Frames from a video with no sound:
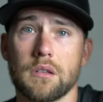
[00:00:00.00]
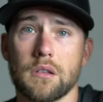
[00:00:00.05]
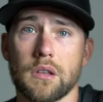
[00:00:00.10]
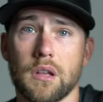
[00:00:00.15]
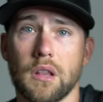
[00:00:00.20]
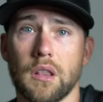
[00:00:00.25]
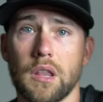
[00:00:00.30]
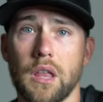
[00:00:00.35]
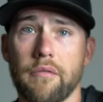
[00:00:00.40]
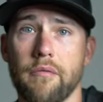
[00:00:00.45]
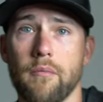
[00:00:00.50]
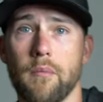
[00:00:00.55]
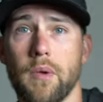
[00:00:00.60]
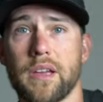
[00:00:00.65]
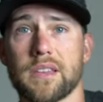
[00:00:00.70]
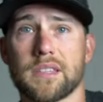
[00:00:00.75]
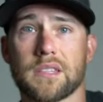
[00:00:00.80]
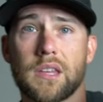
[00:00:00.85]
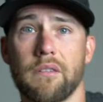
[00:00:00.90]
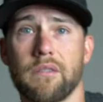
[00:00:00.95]
like 11
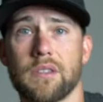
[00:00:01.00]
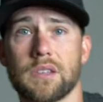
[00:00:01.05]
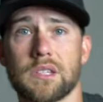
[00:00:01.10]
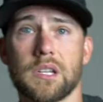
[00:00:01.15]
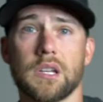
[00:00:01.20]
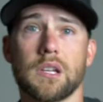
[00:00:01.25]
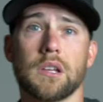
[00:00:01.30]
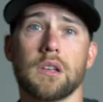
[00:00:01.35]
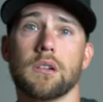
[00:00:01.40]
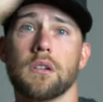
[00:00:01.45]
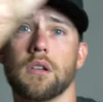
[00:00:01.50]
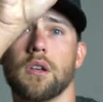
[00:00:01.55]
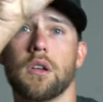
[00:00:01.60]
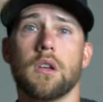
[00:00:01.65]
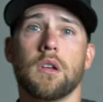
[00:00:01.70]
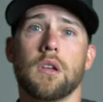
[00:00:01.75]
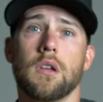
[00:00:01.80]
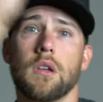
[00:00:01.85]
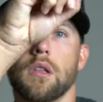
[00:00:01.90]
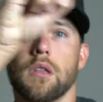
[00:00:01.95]
by 17,
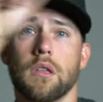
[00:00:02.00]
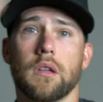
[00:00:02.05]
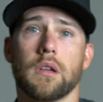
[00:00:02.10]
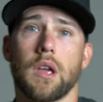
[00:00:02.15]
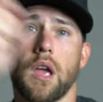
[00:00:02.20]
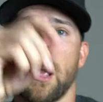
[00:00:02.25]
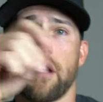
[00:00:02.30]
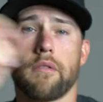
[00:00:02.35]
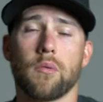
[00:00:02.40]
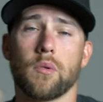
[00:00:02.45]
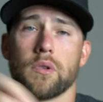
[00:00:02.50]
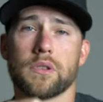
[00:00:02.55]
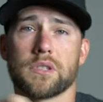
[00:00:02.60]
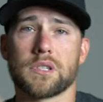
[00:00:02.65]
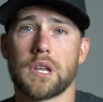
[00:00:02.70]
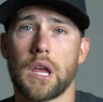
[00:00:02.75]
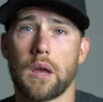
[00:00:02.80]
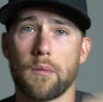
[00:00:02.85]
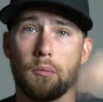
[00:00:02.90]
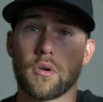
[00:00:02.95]
like everyone's
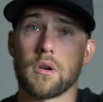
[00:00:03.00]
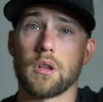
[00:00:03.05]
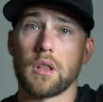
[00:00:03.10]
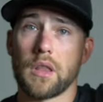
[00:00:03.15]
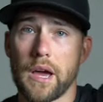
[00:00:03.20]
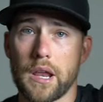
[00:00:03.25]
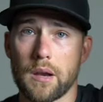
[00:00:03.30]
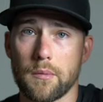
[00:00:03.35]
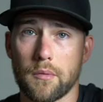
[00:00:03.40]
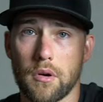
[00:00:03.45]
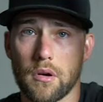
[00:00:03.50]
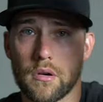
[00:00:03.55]
name on it, lineup